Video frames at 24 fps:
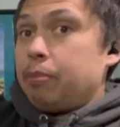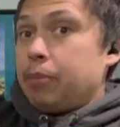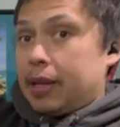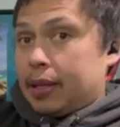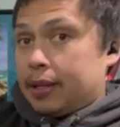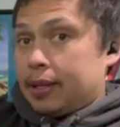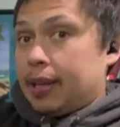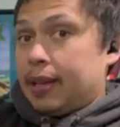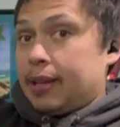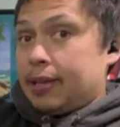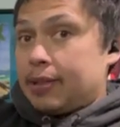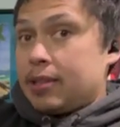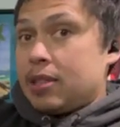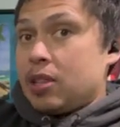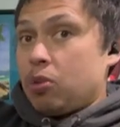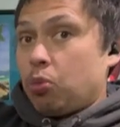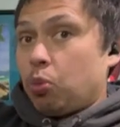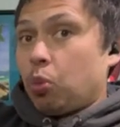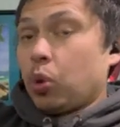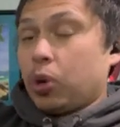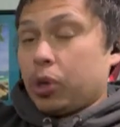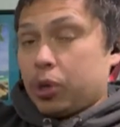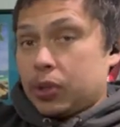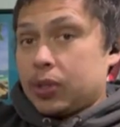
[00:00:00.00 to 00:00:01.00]
is the
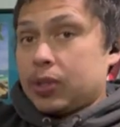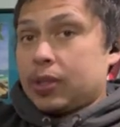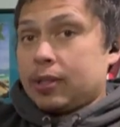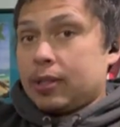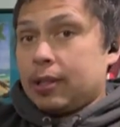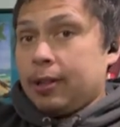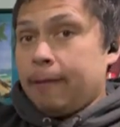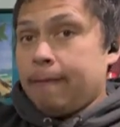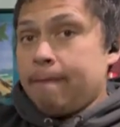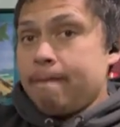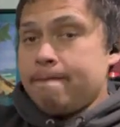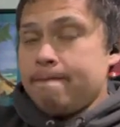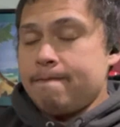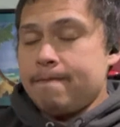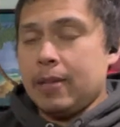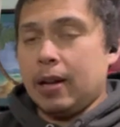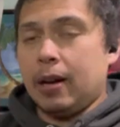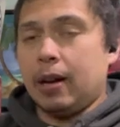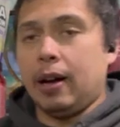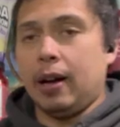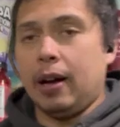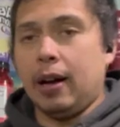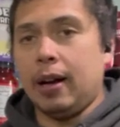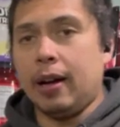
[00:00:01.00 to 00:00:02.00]
worst.
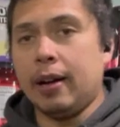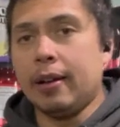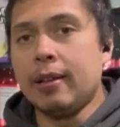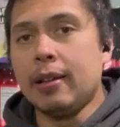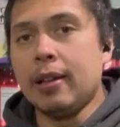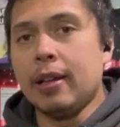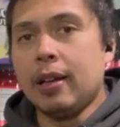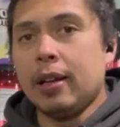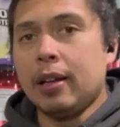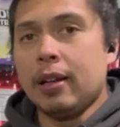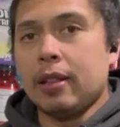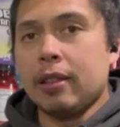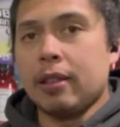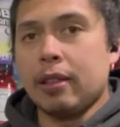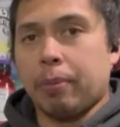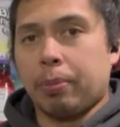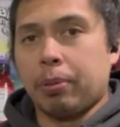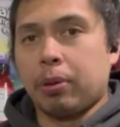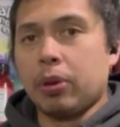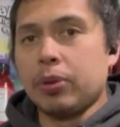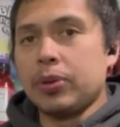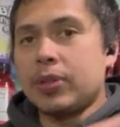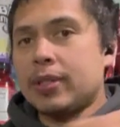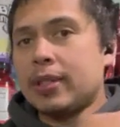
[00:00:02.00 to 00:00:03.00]
The
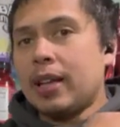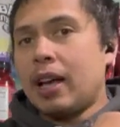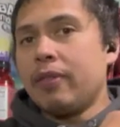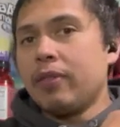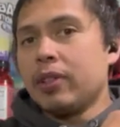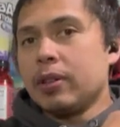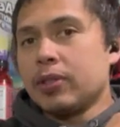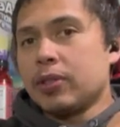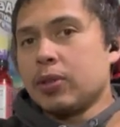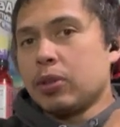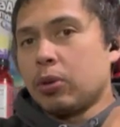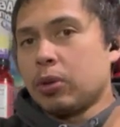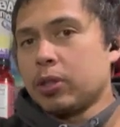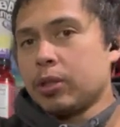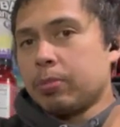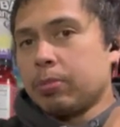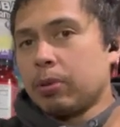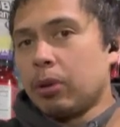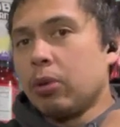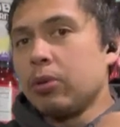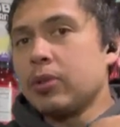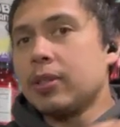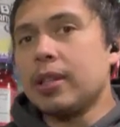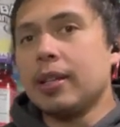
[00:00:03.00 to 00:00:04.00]
Pro 7 source
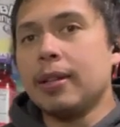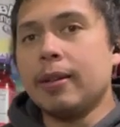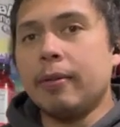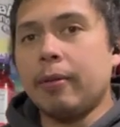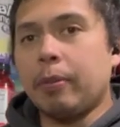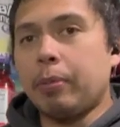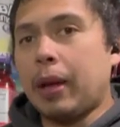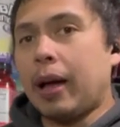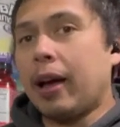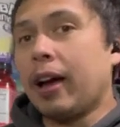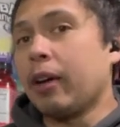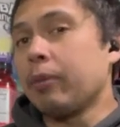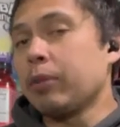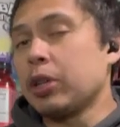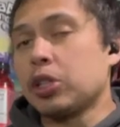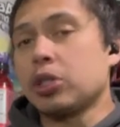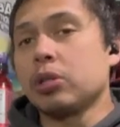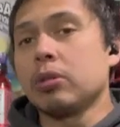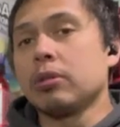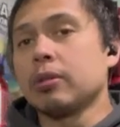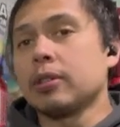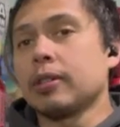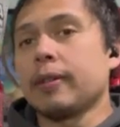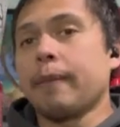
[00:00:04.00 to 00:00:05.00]
protein behind my
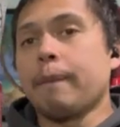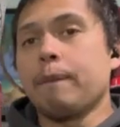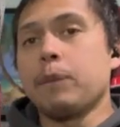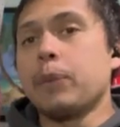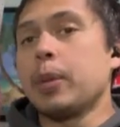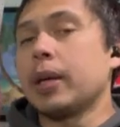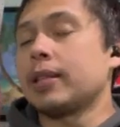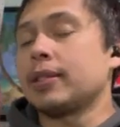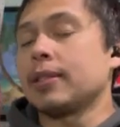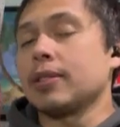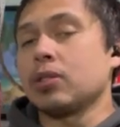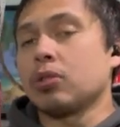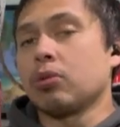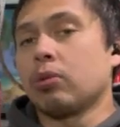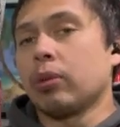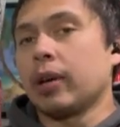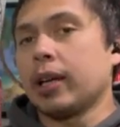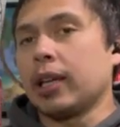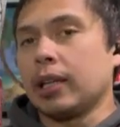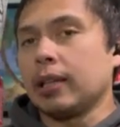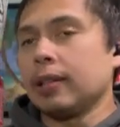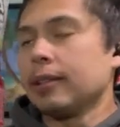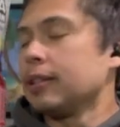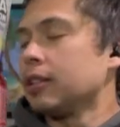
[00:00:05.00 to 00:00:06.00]
shoulder mixes
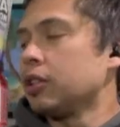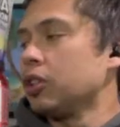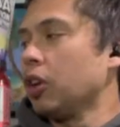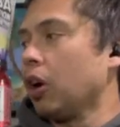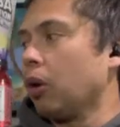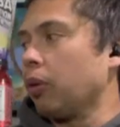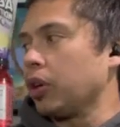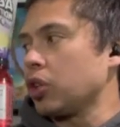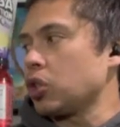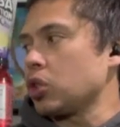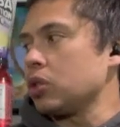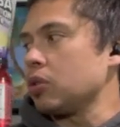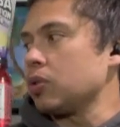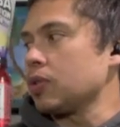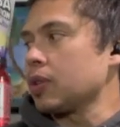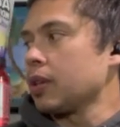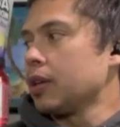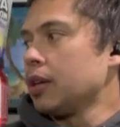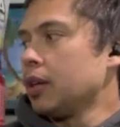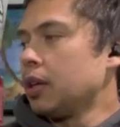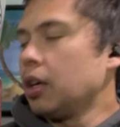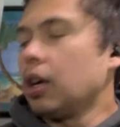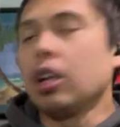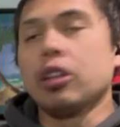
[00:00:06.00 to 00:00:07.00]
great, no issues.
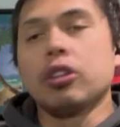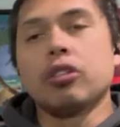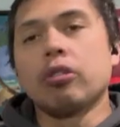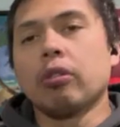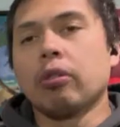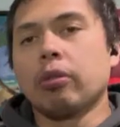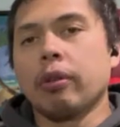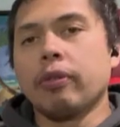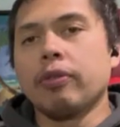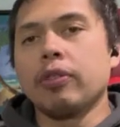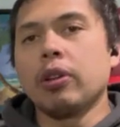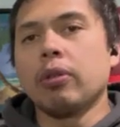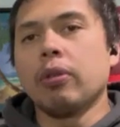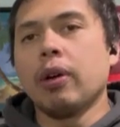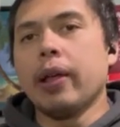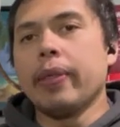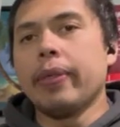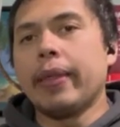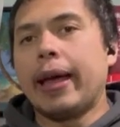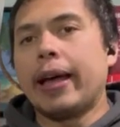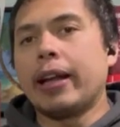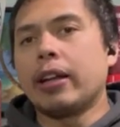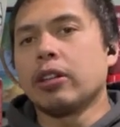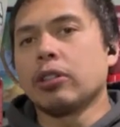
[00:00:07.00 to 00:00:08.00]
I'll do a review on
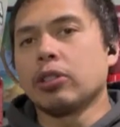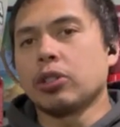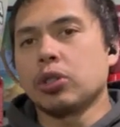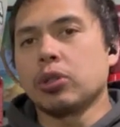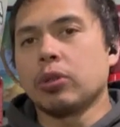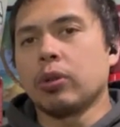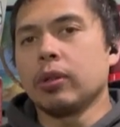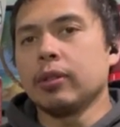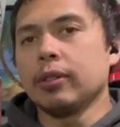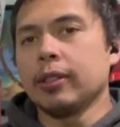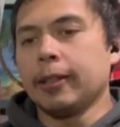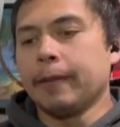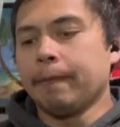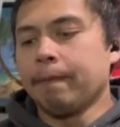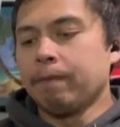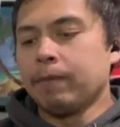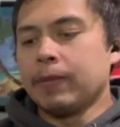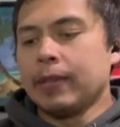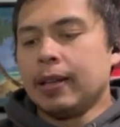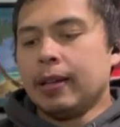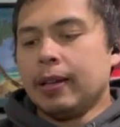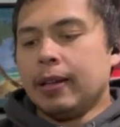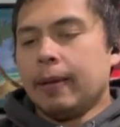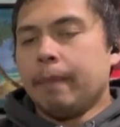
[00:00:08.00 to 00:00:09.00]
that here shortly.
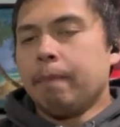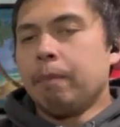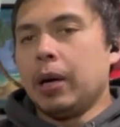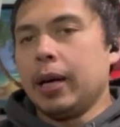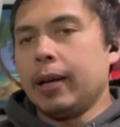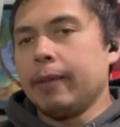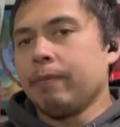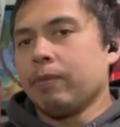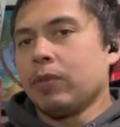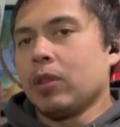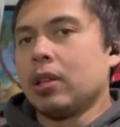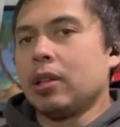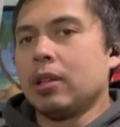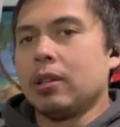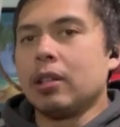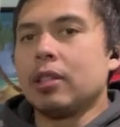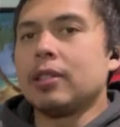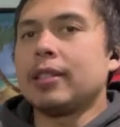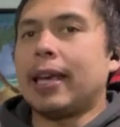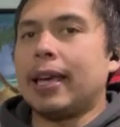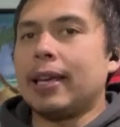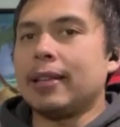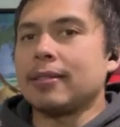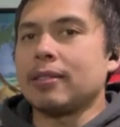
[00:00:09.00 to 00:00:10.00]
But
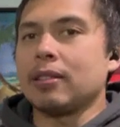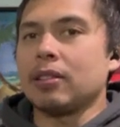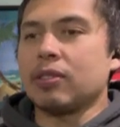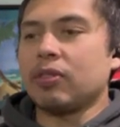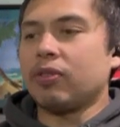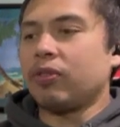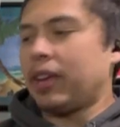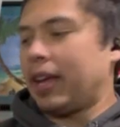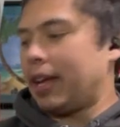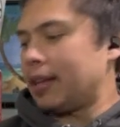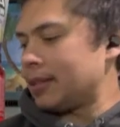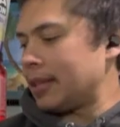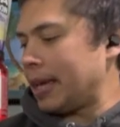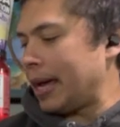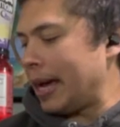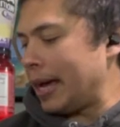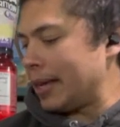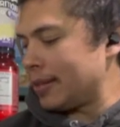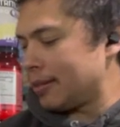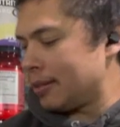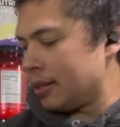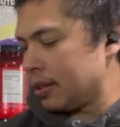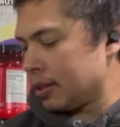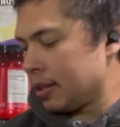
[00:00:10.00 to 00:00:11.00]
taste is
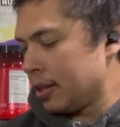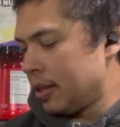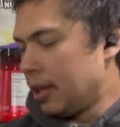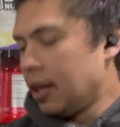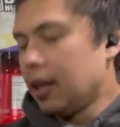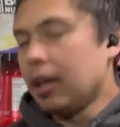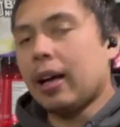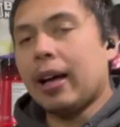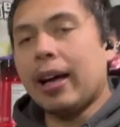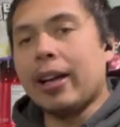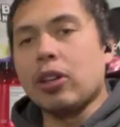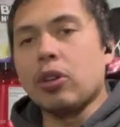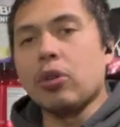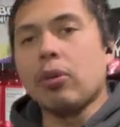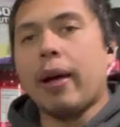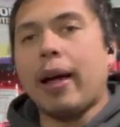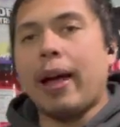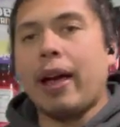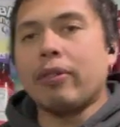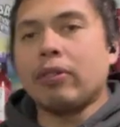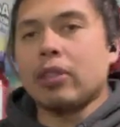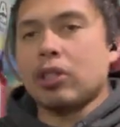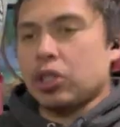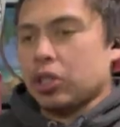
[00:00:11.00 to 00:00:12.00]
fantastic. I do
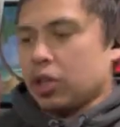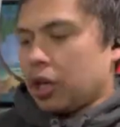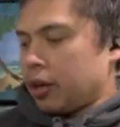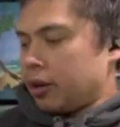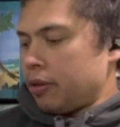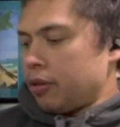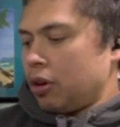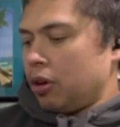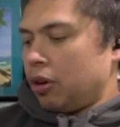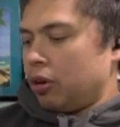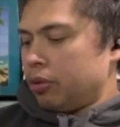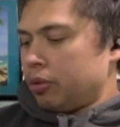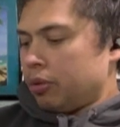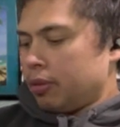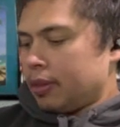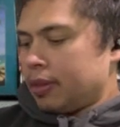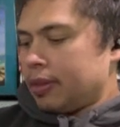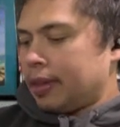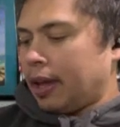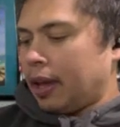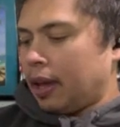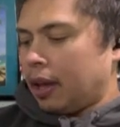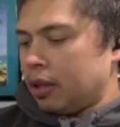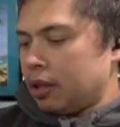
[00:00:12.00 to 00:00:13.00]
have to share though,
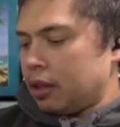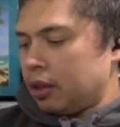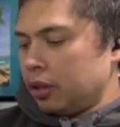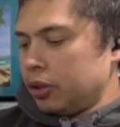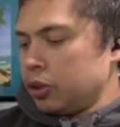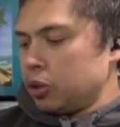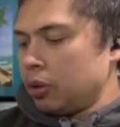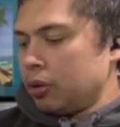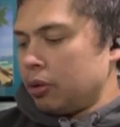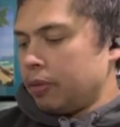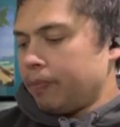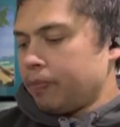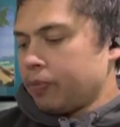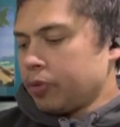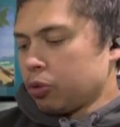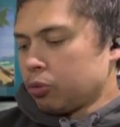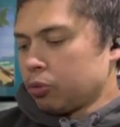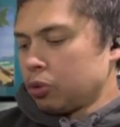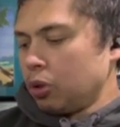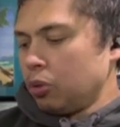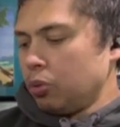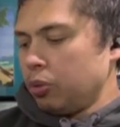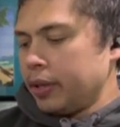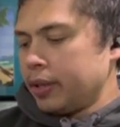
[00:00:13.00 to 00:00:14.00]

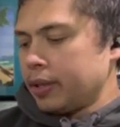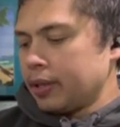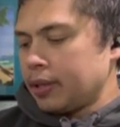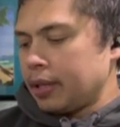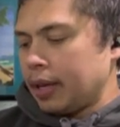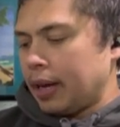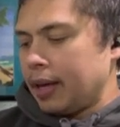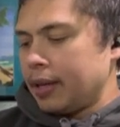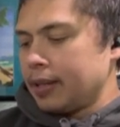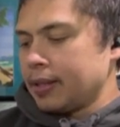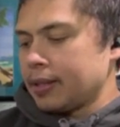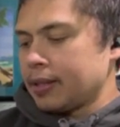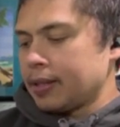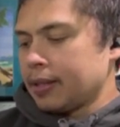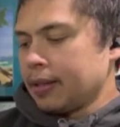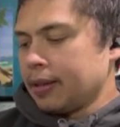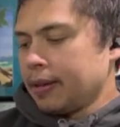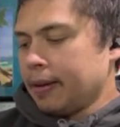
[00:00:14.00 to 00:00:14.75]
Rule 1 does